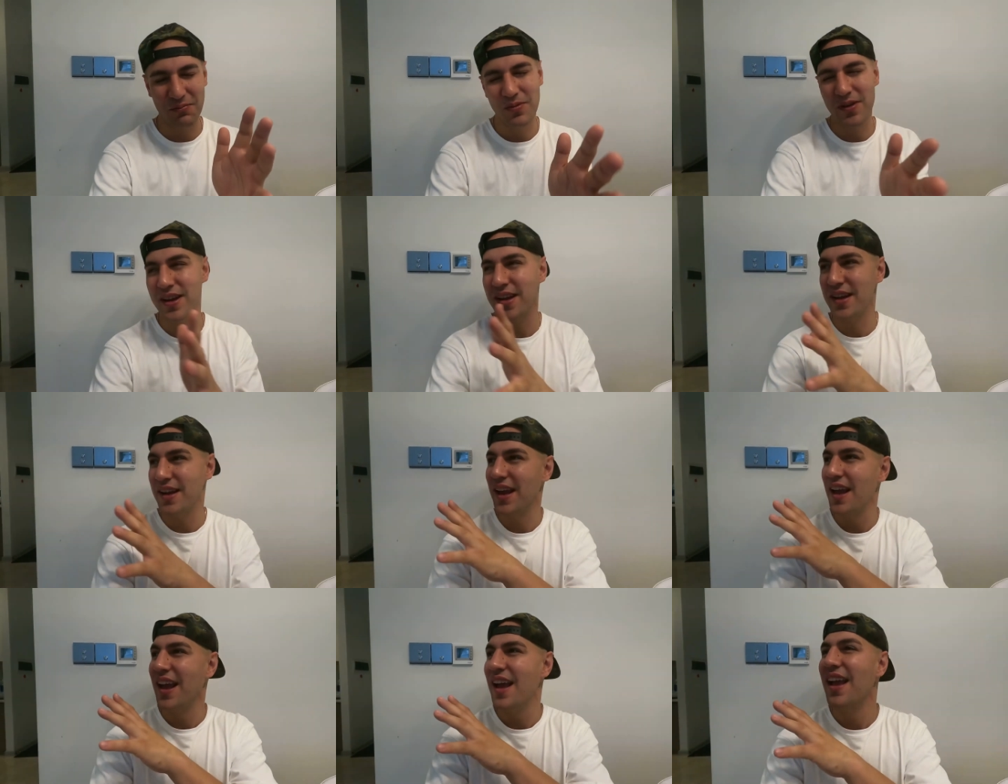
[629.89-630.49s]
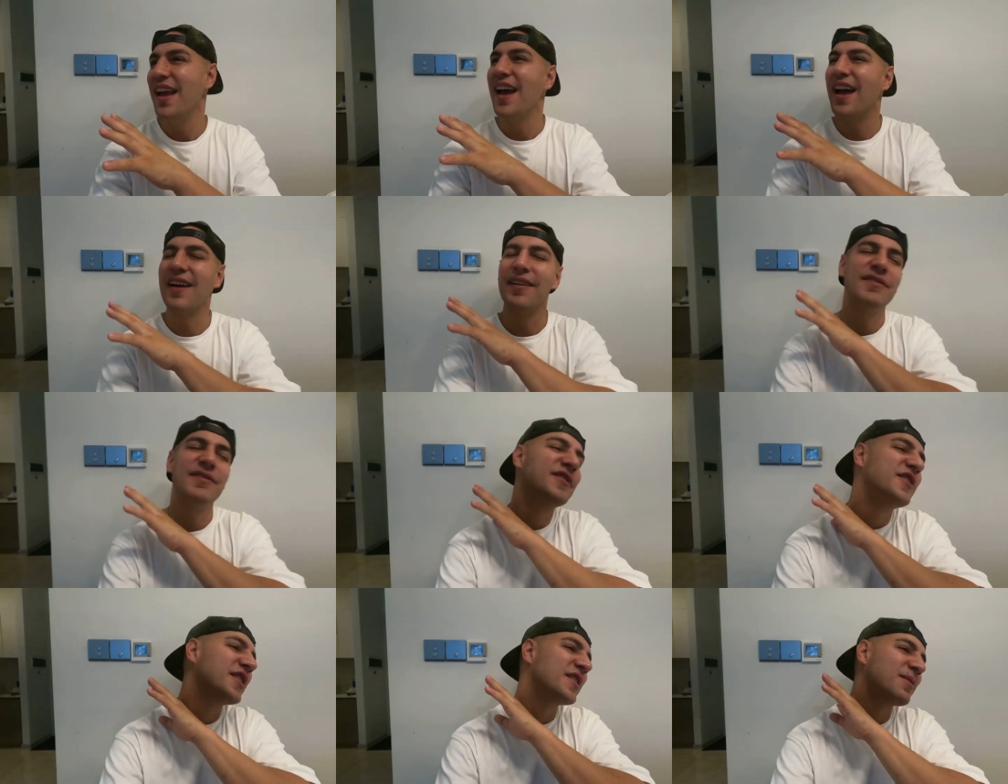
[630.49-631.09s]
We
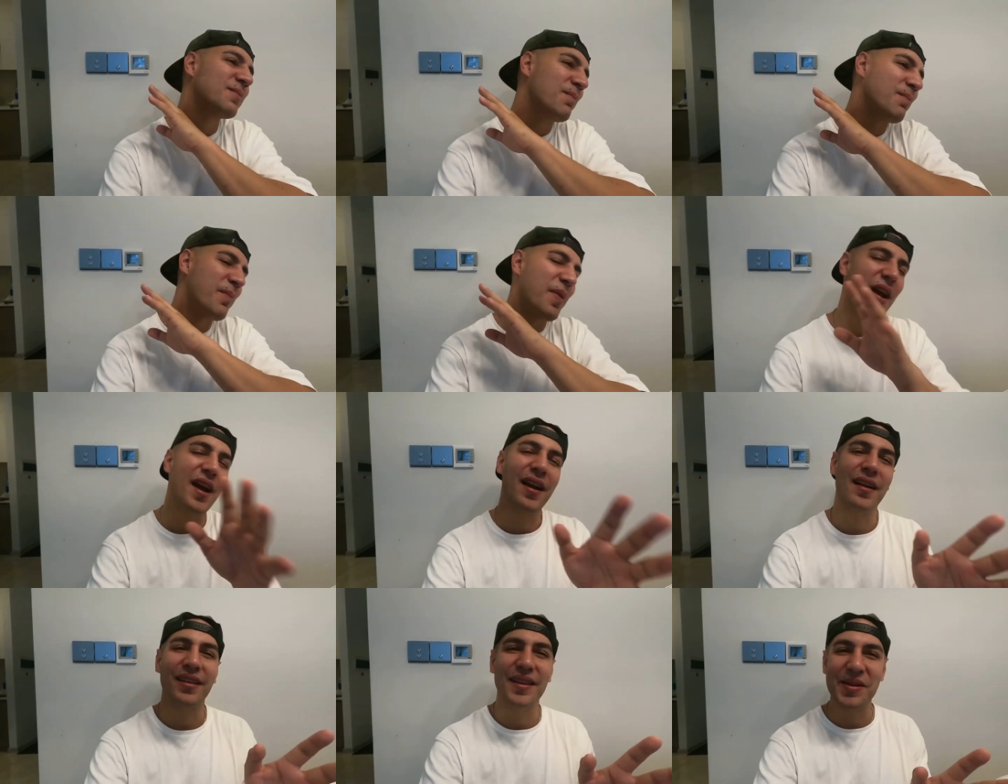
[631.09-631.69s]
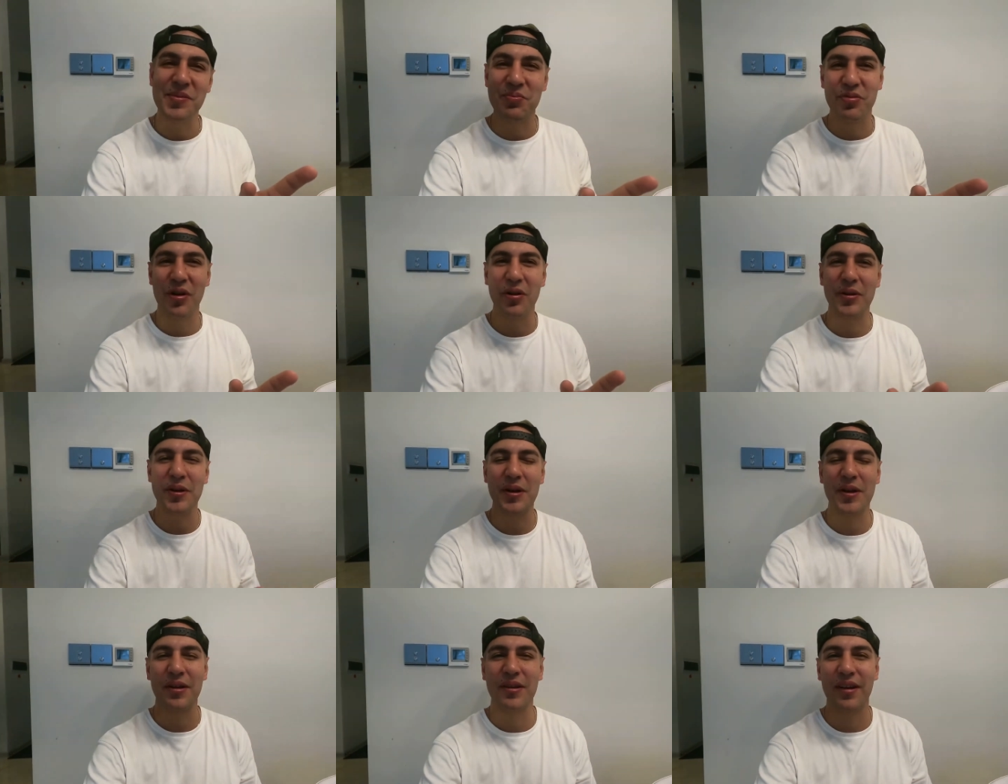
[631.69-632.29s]
have just barely
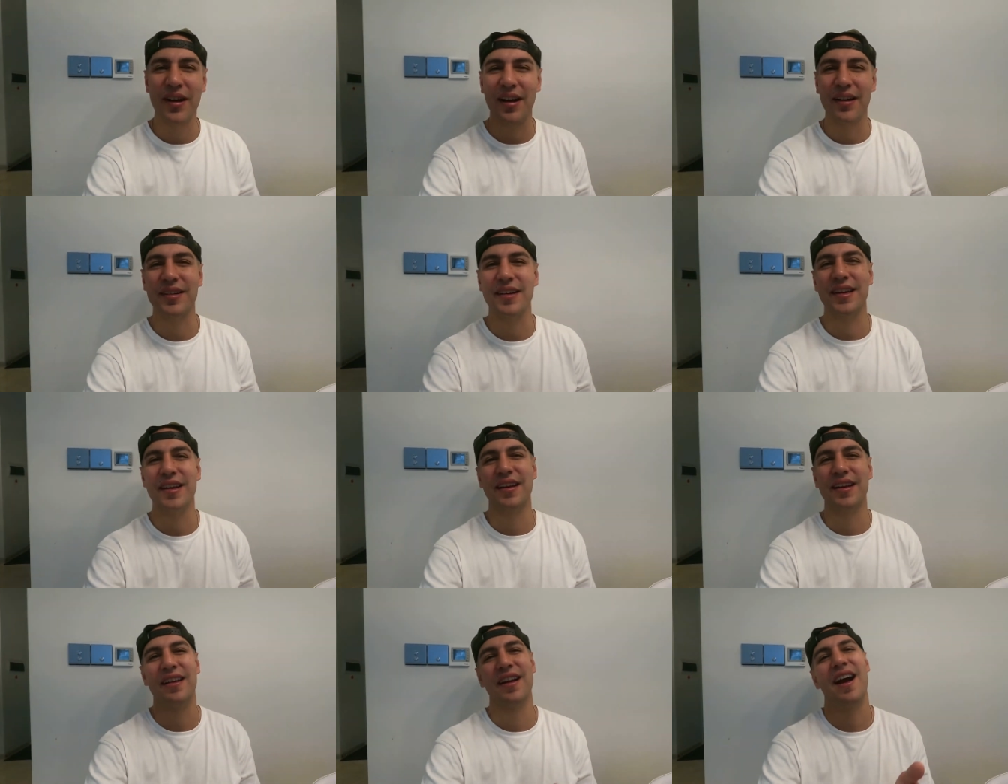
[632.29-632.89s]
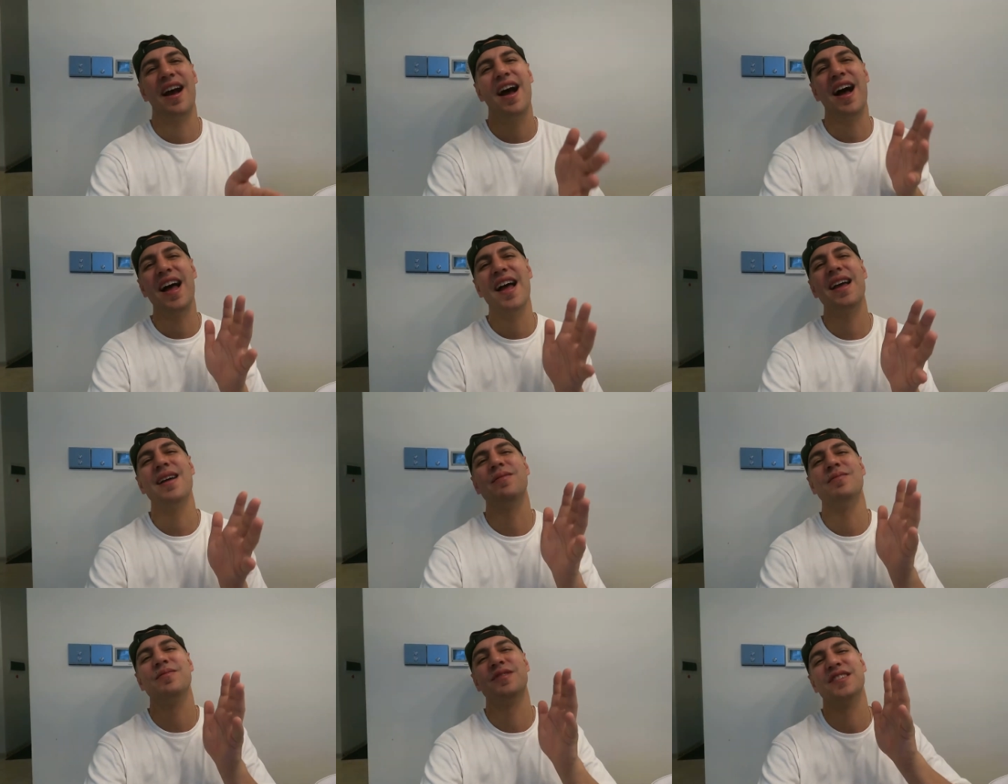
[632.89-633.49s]
broken ground here. I
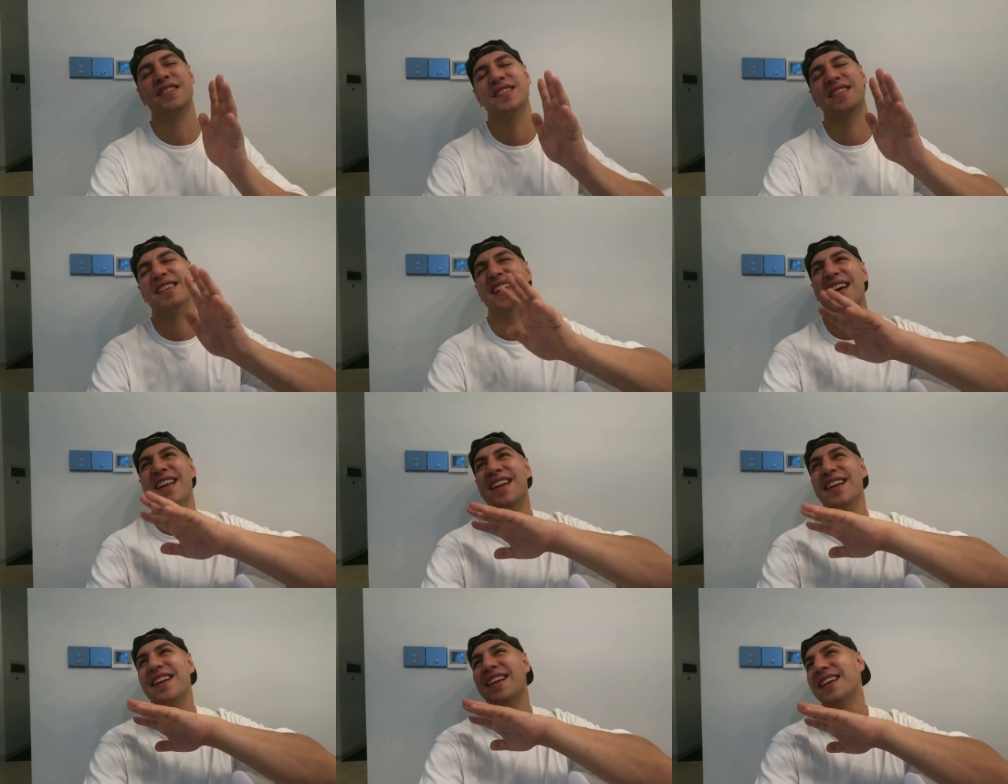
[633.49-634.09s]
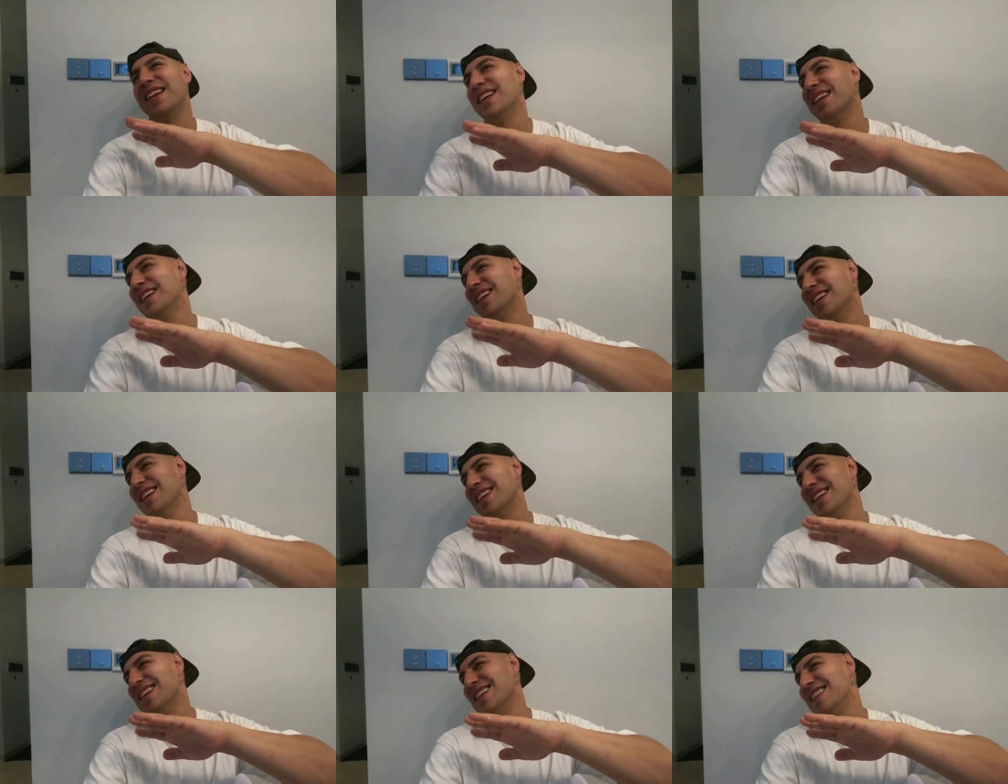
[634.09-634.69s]
am just getting
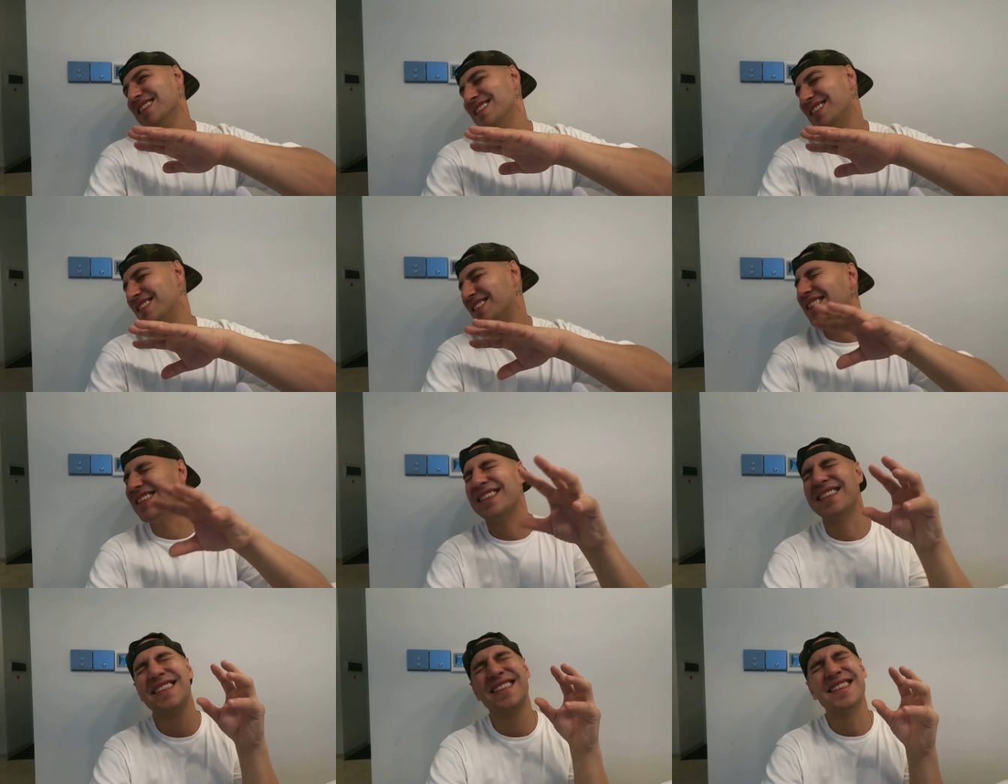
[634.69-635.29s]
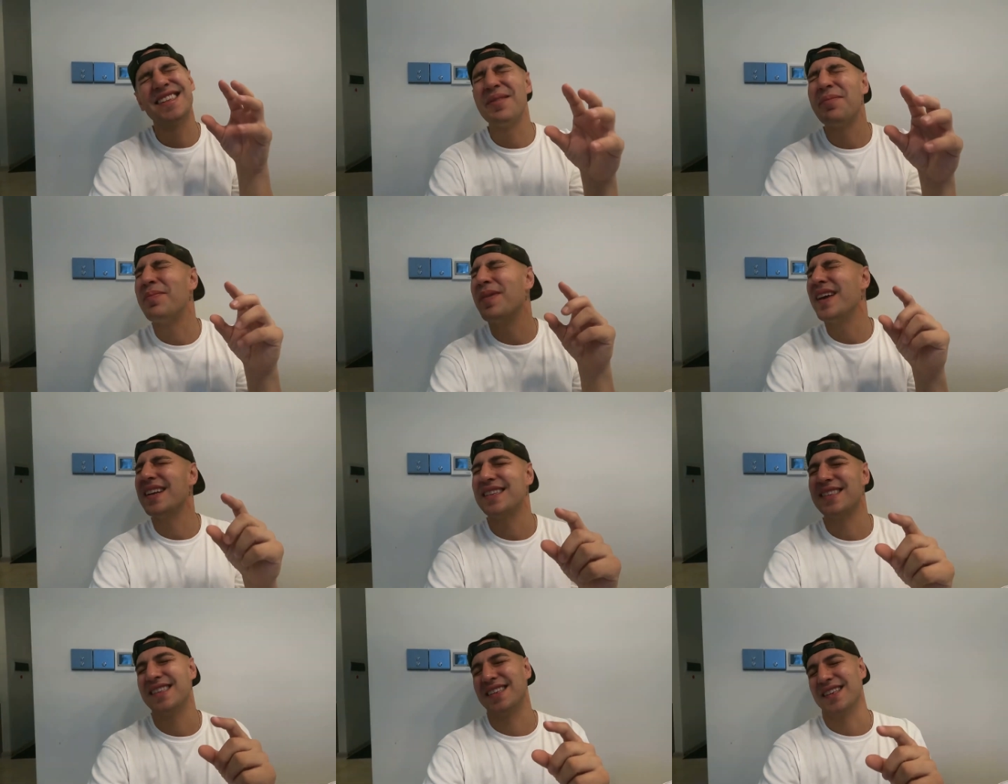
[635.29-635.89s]
just the
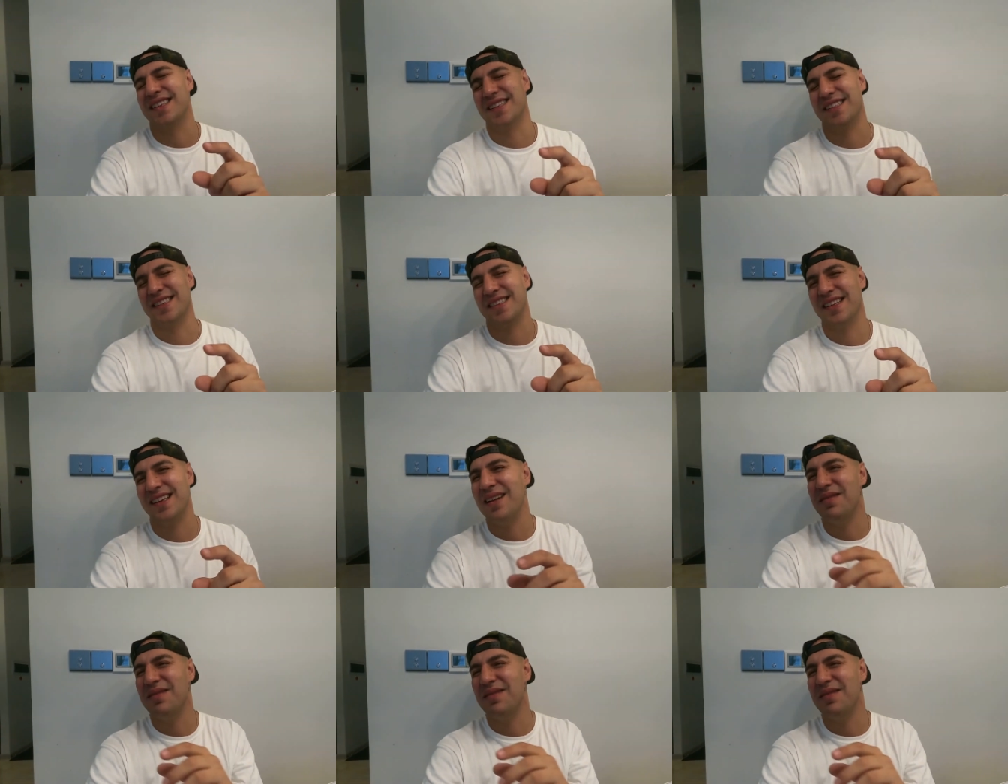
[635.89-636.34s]
basics.